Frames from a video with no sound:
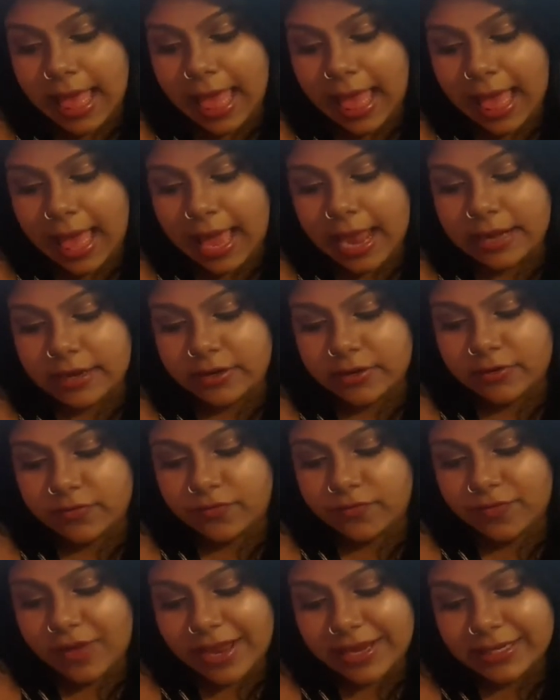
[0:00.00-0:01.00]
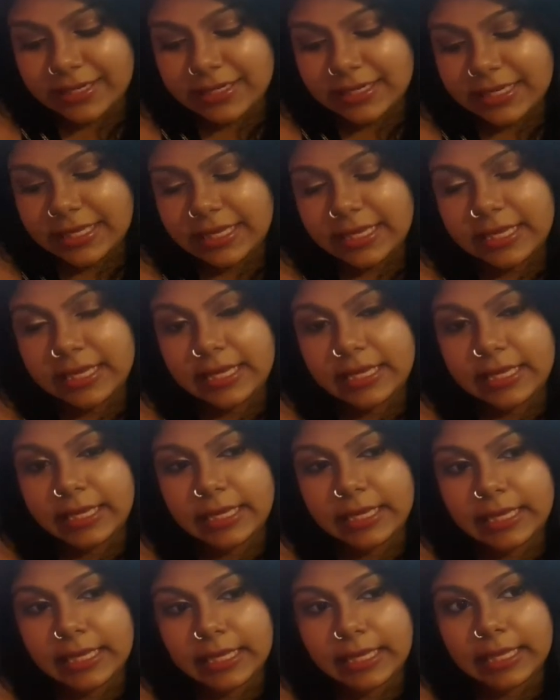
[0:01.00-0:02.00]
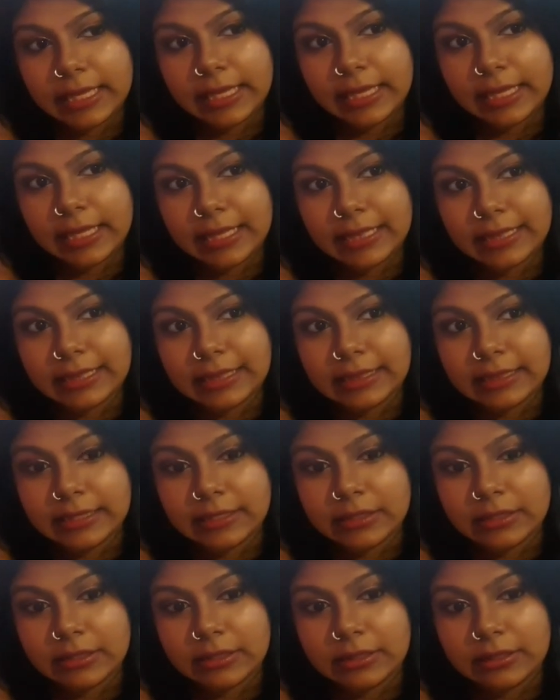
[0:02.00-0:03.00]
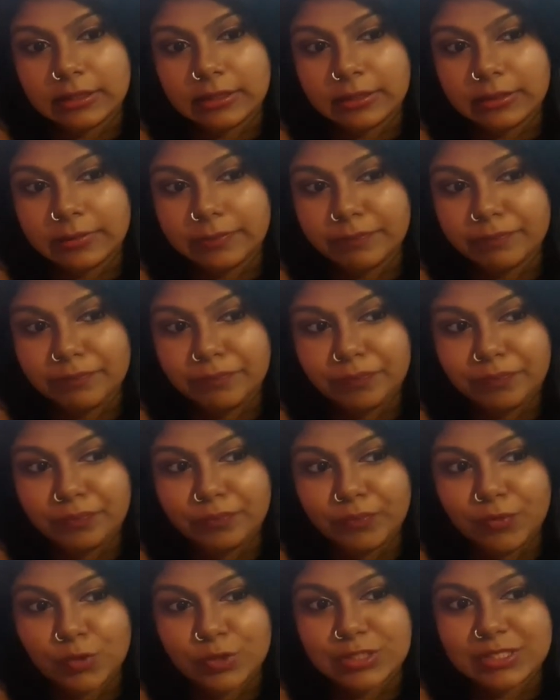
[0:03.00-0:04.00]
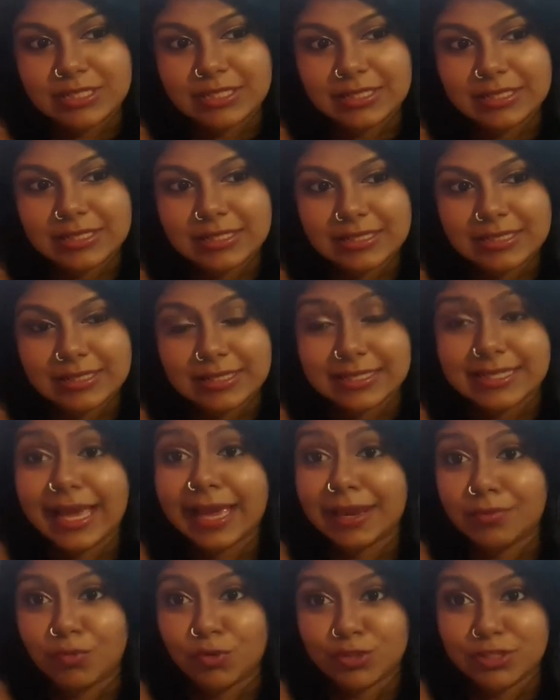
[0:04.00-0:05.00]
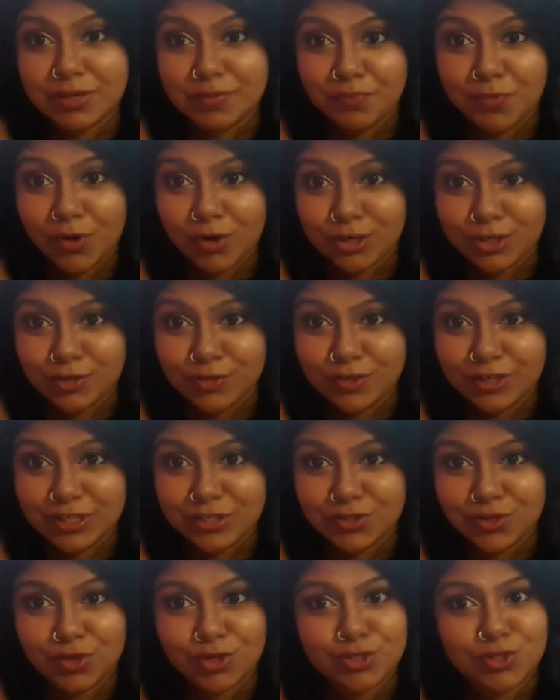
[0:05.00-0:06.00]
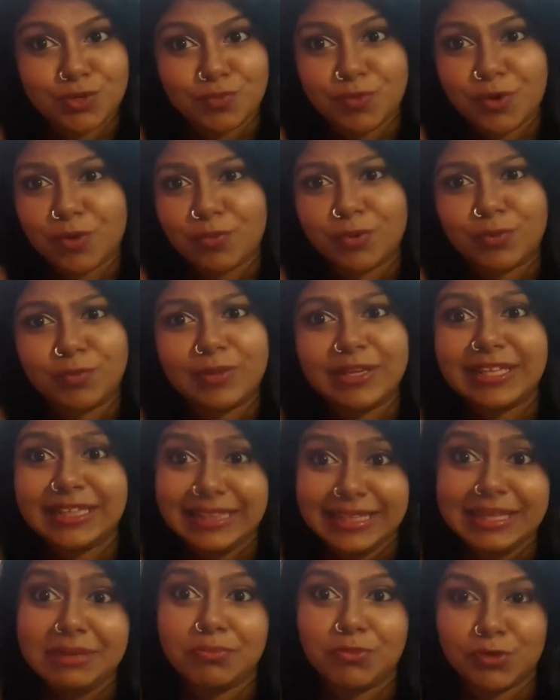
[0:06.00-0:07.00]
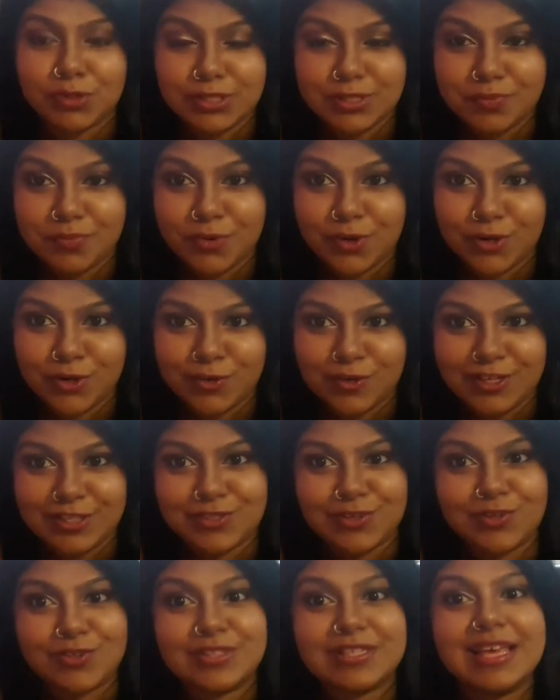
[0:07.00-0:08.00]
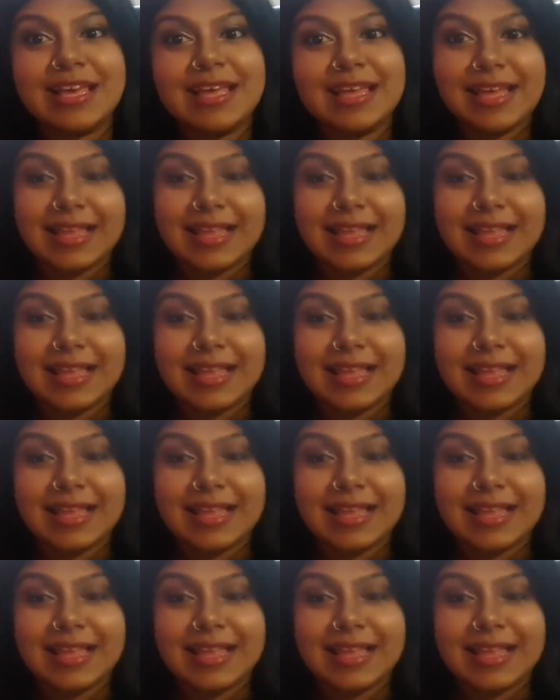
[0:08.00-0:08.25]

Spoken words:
And finally, the second most important resource, or probably the most important resource